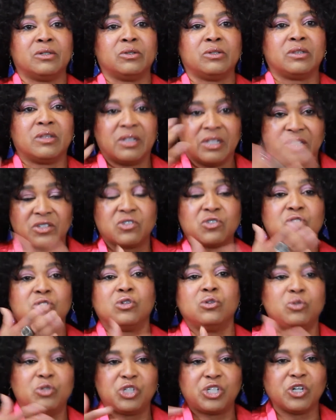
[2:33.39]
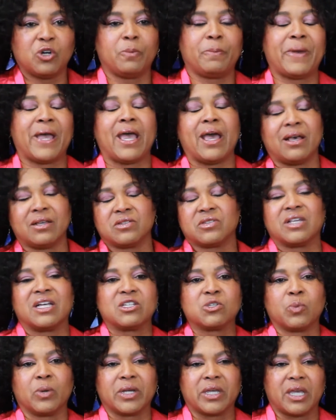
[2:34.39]
This too shall pass.
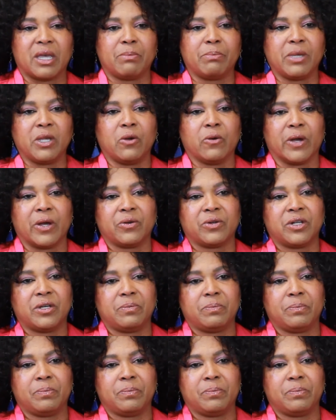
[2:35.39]
That's what kept me grounded.